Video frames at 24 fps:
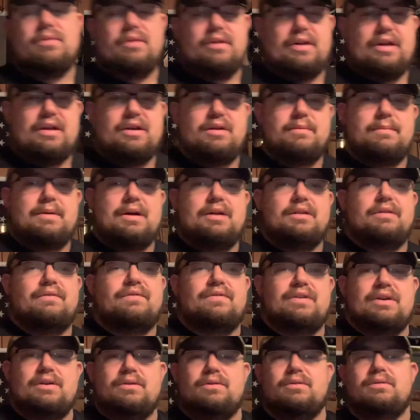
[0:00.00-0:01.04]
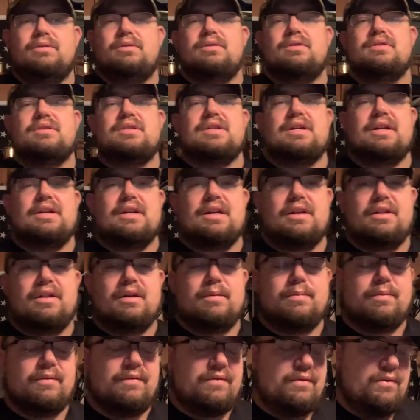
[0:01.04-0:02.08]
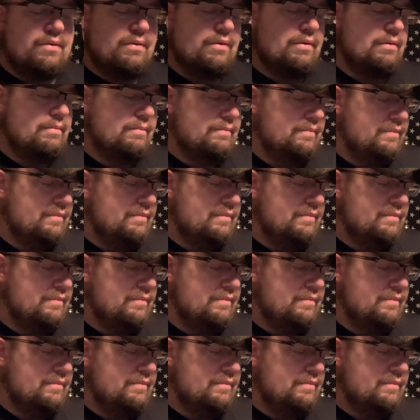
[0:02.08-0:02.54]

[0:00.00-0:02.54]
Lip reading: getting them out in the field, seeing how they perform.